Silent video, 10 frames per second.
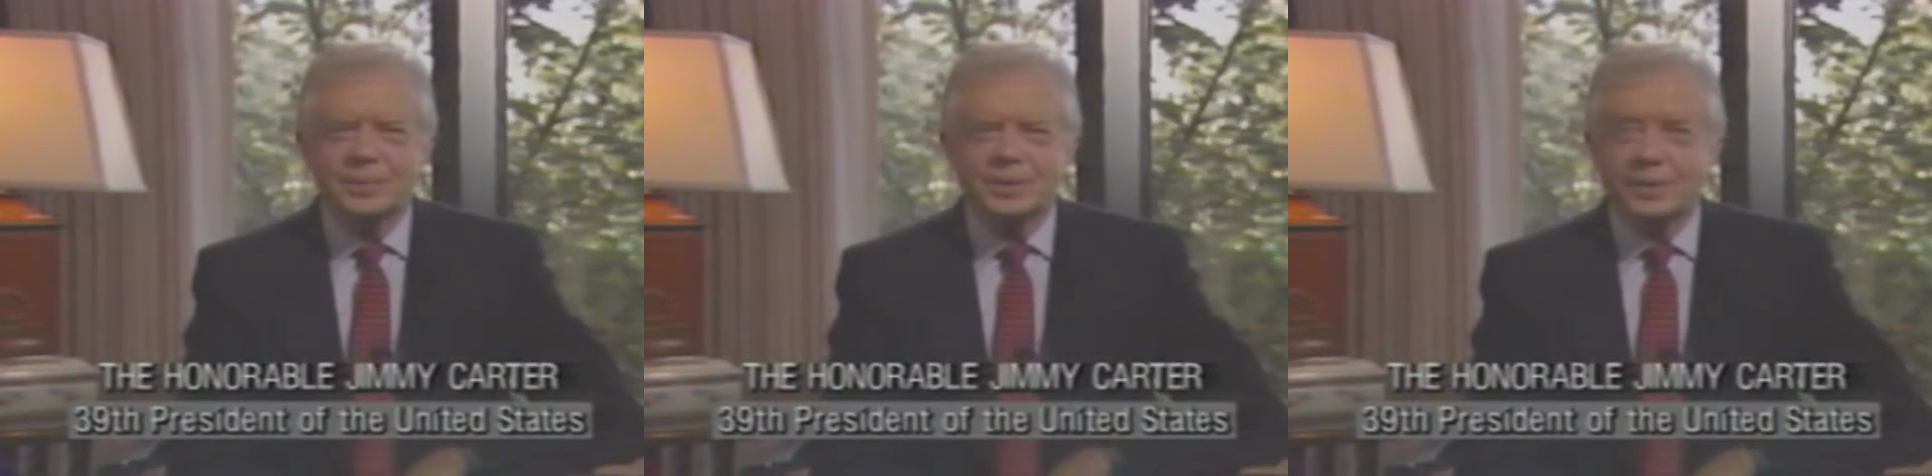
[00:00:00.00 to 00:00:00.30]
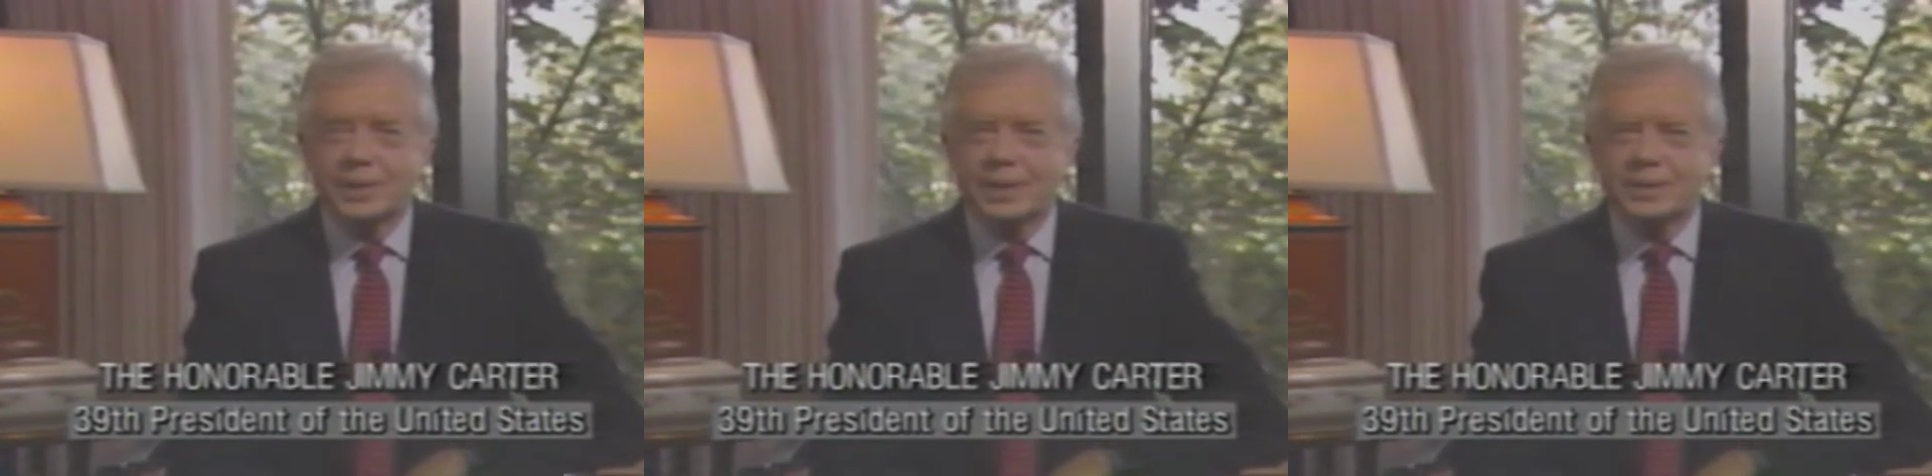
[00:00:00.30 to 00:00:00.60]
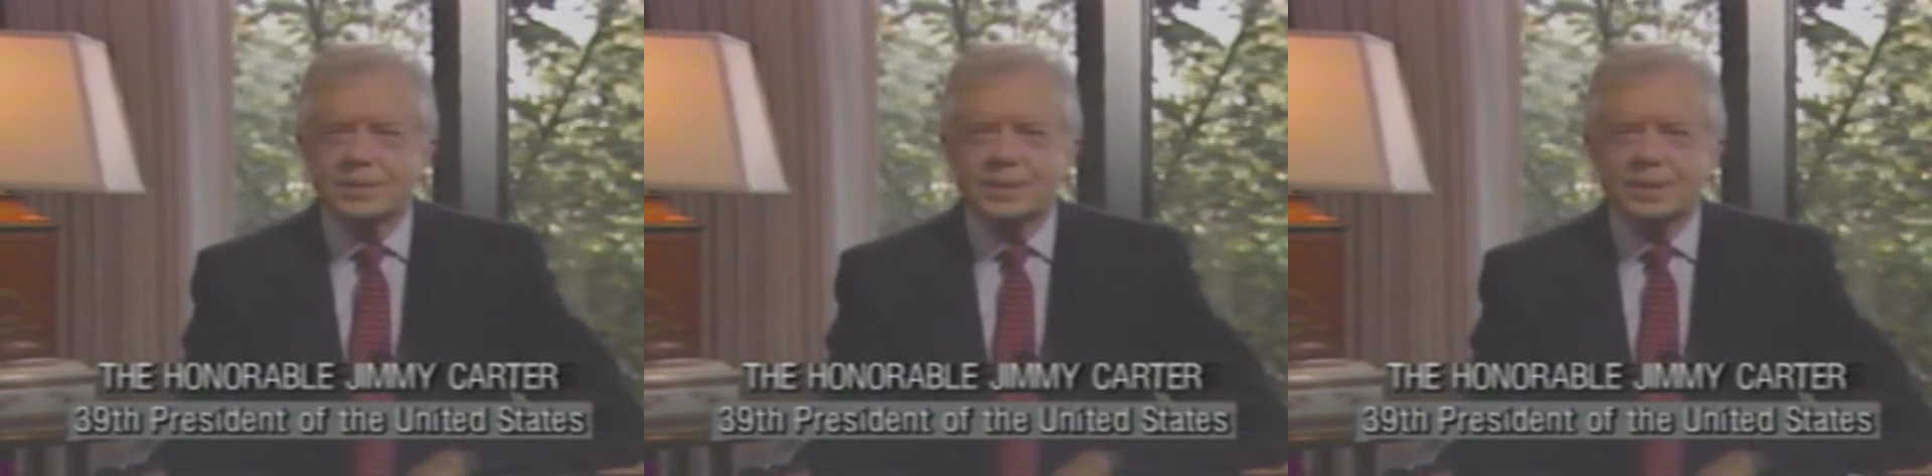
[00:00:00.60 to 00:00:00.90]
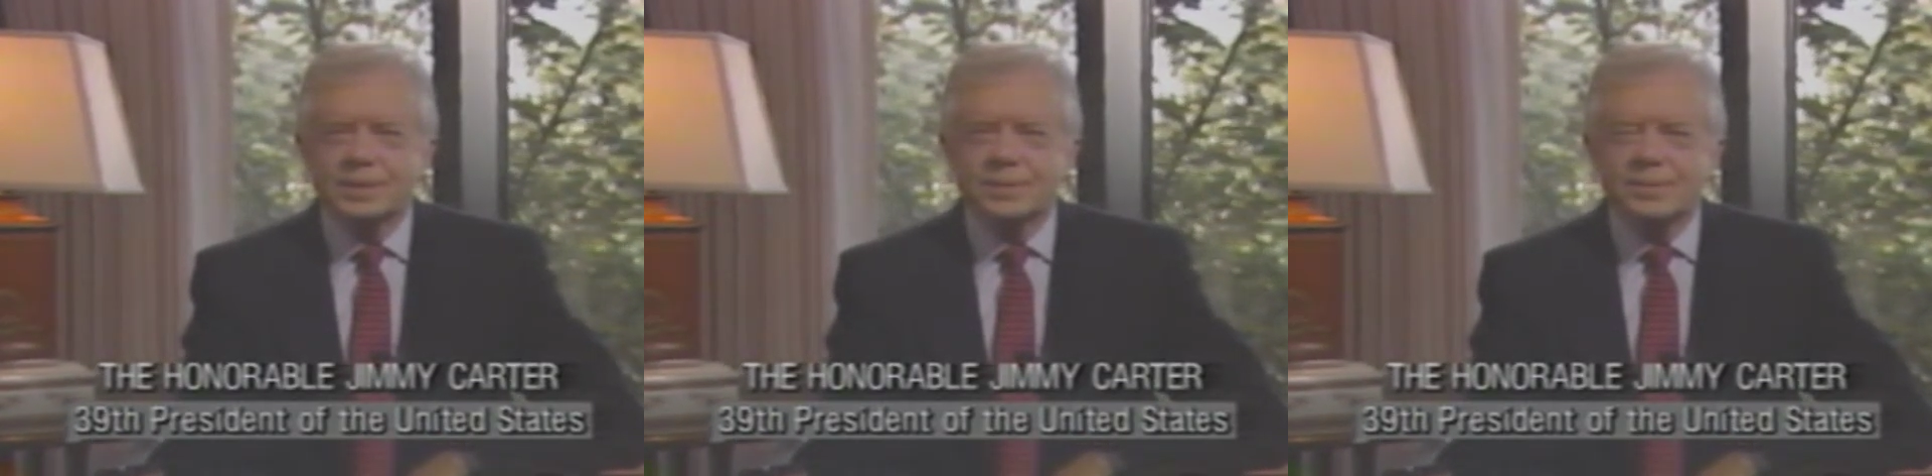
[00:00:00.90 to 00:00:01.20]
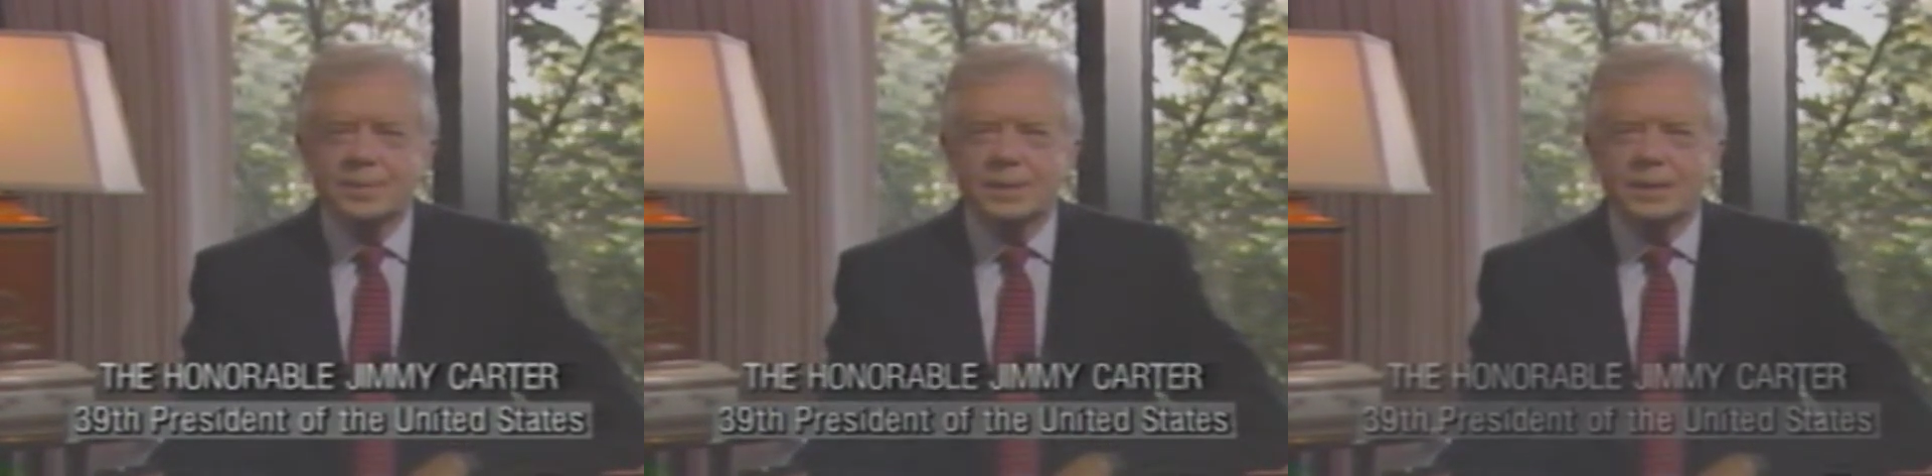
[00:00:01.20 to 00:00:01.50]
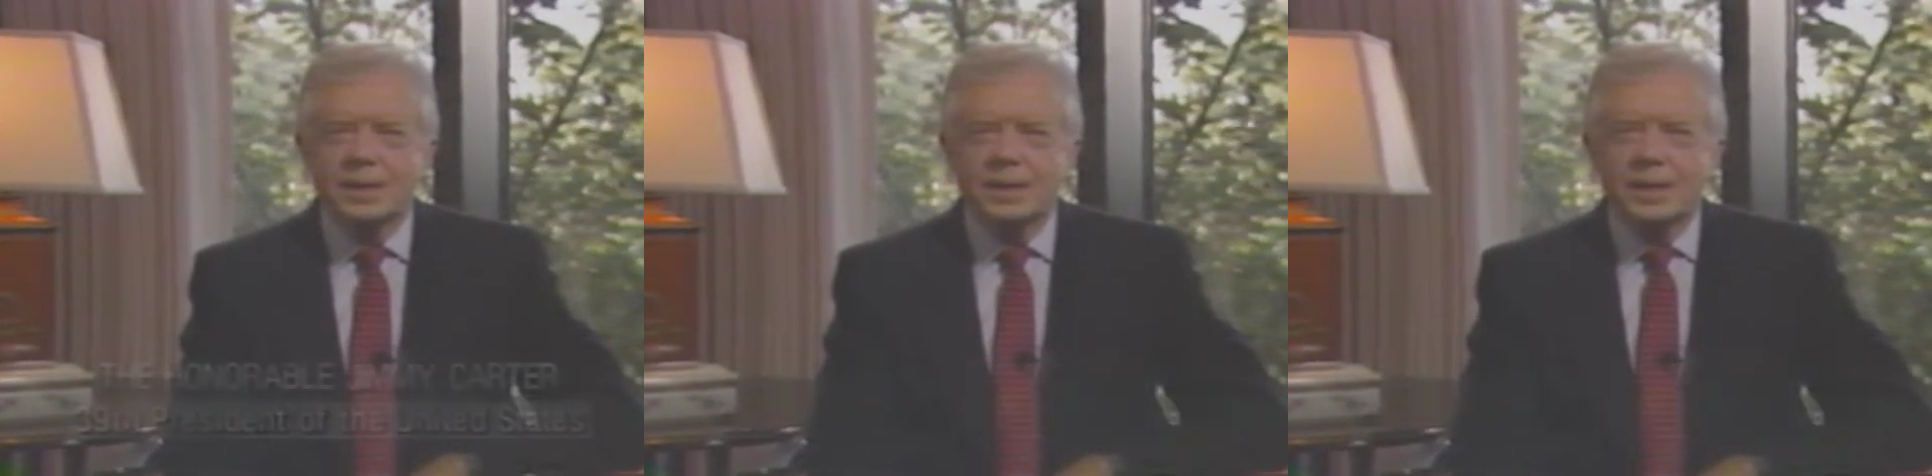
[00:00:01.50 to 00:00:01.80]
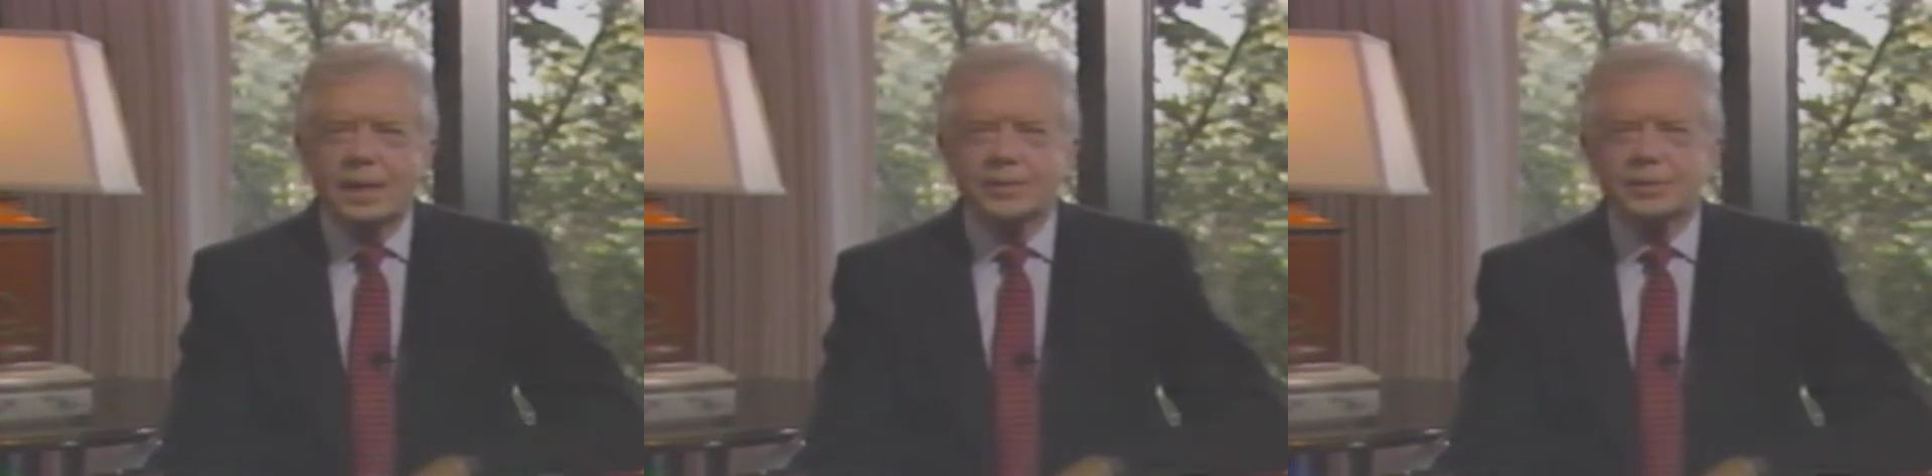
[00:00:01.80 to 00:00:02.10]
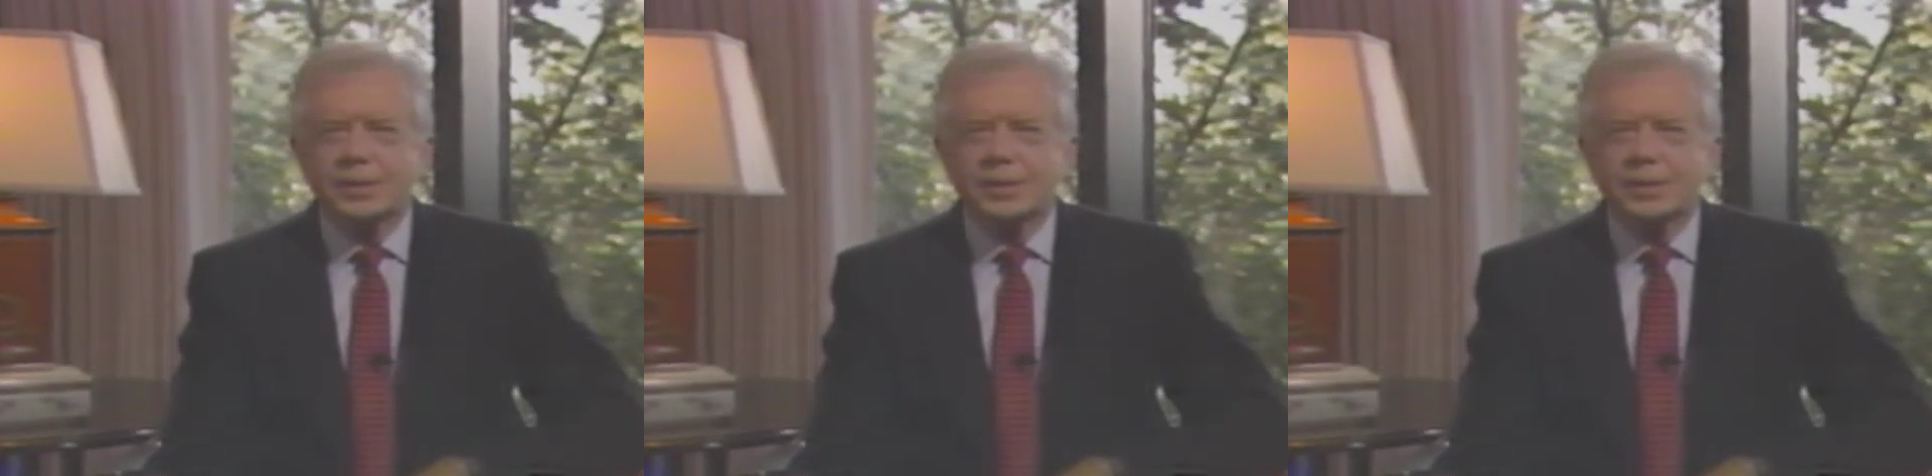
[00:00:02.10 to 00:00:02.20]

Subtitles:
on his 4th trip to the United States.